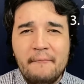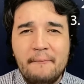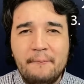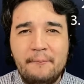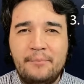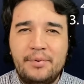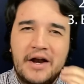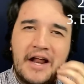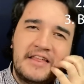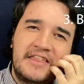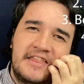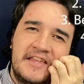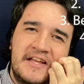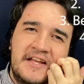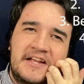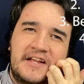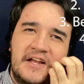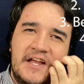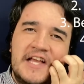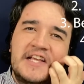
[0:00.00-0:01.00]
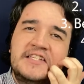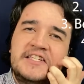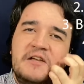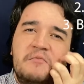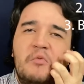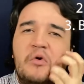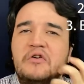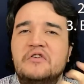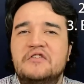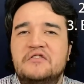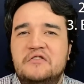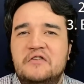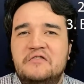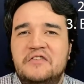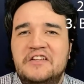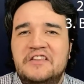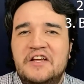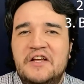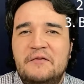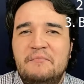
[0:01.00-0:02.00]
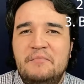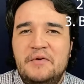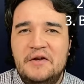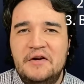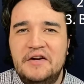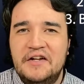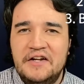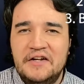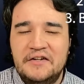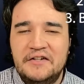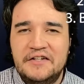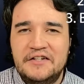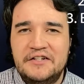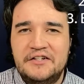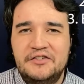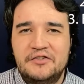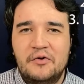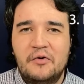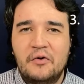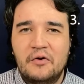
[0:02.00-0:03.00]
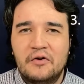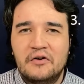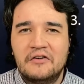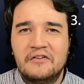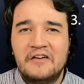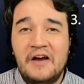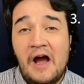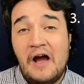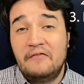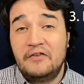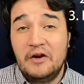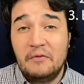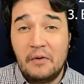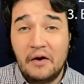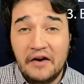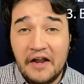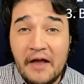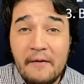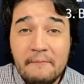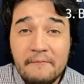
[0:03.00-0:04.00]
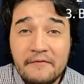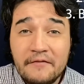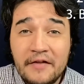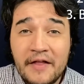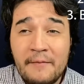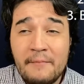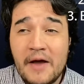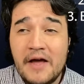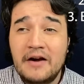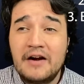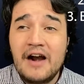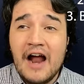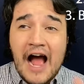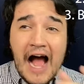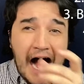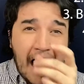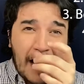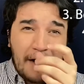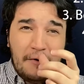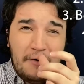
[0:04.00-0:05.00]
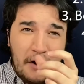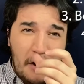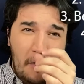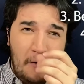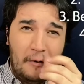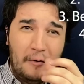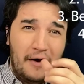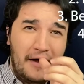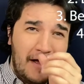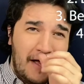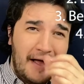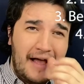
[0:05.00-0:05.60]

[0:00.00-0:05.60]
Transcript: But I think, is he more deserving than Peter Dinklage or Javier Bardem, for that matter? I don't know.